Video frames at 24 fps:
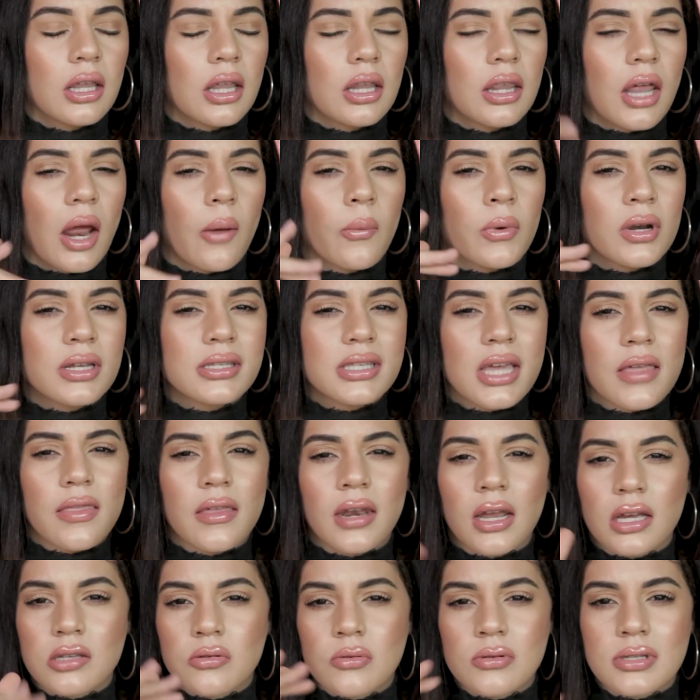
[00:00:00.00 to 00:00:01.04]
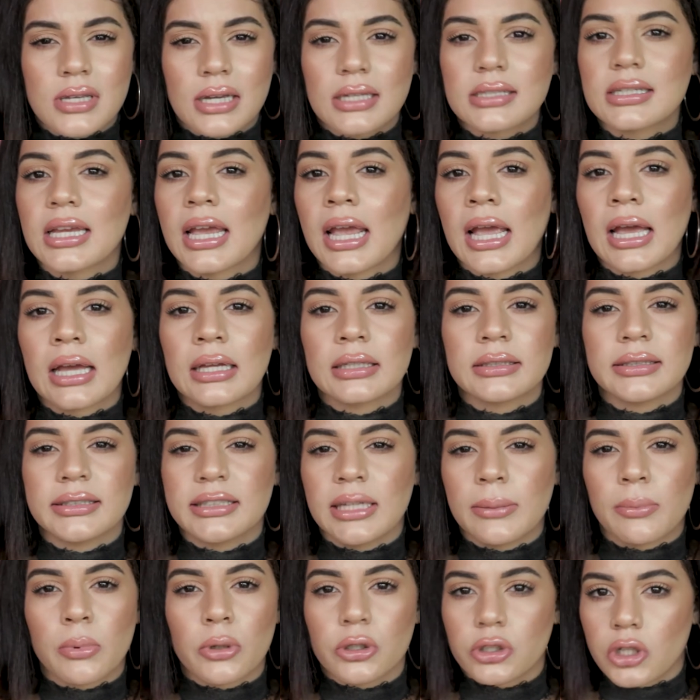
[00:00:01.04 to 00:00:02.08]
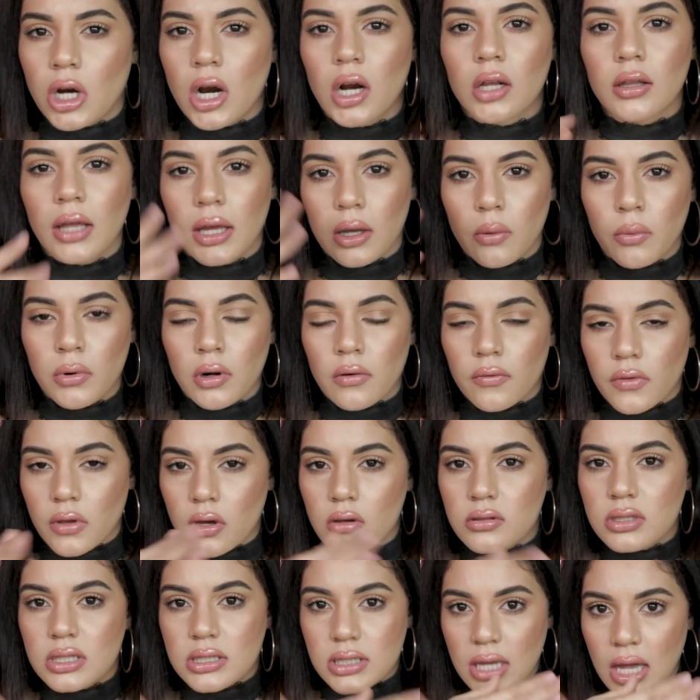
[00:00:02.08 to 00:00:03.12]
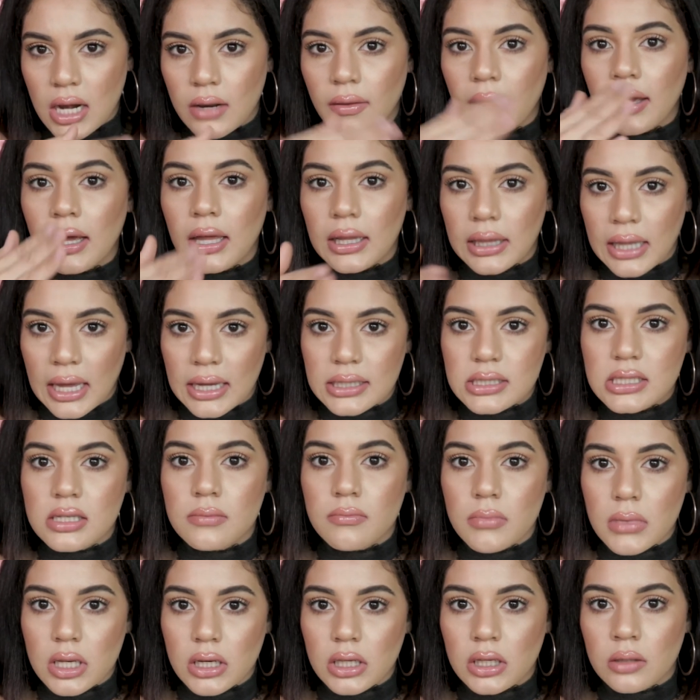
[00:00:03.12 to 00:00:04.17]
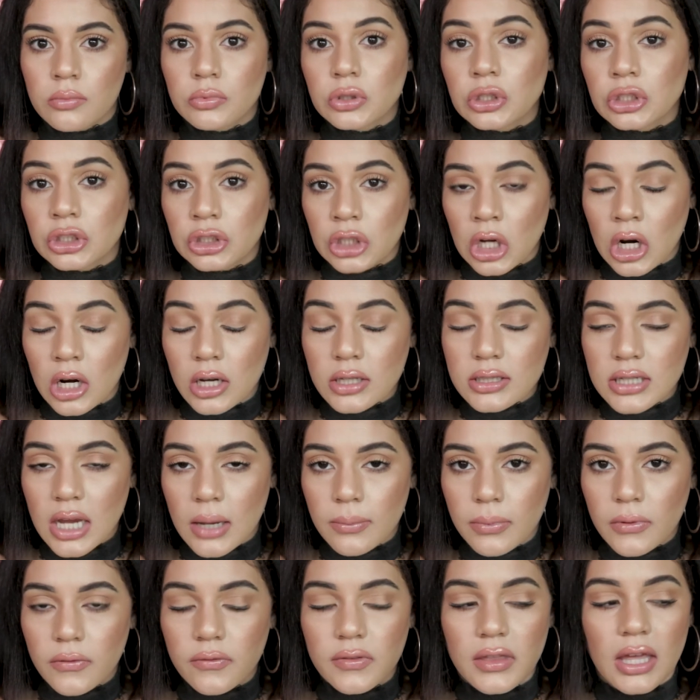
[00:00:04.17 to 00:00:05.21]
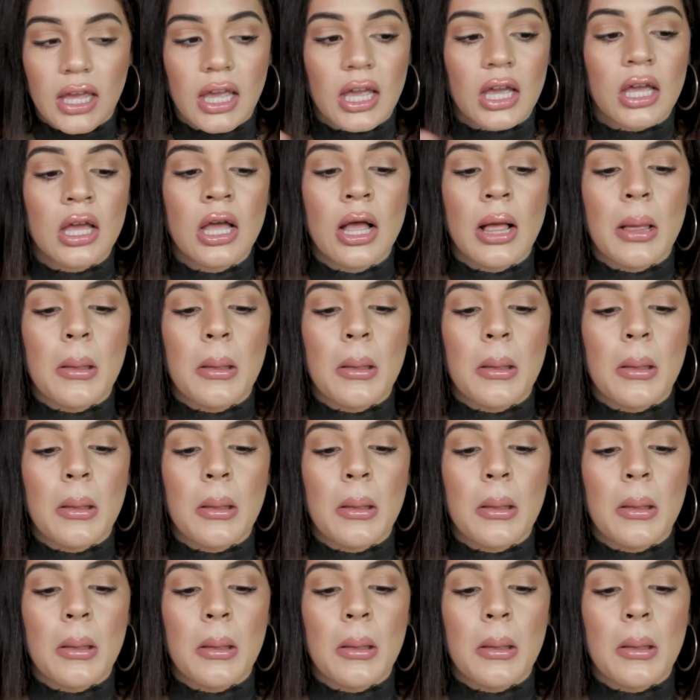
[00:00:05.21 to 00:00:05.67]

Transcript: I want to say the next one's like tan, deep, or dark, like one of those. It's kind of like a light to medium to dark type of thing.